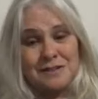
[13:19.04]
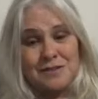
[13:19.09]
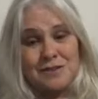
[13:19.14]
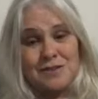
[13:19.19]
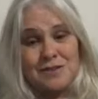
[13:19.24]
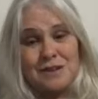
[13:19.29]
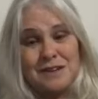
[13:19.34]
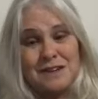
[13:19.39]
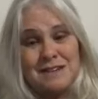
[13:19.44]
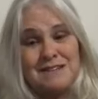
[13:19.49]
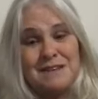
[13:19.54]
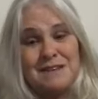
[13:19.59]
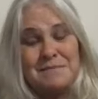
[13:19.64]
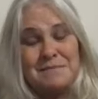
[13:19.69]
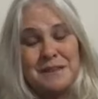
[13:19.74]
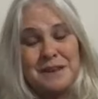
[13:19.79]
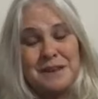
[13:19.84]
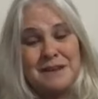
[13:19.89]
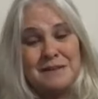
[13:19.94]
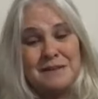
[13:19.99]
If you need
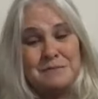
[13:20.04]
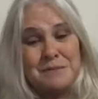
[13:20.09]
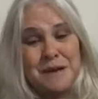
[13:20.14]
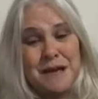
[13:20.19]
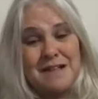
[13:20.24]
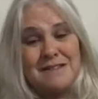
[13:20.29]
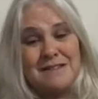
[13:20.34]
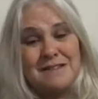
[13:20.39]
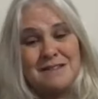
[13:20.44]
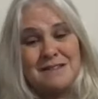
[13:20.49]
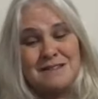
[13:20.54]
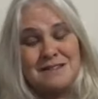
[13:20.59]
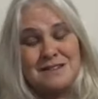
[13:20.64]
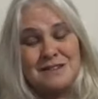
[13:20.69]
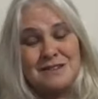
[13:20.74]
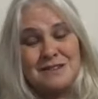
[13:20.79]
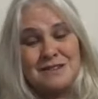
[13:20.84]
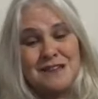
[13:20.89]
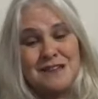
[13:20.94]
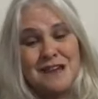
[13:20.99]
something to balance
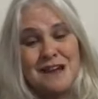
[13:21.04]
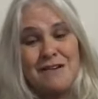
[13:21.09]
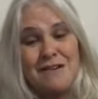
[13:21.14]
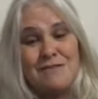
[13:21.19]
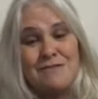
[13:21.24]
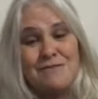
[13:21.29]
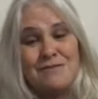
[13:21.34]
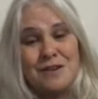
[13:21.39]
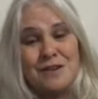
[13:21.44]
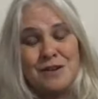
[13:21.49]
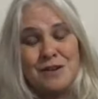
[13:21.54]
yourself,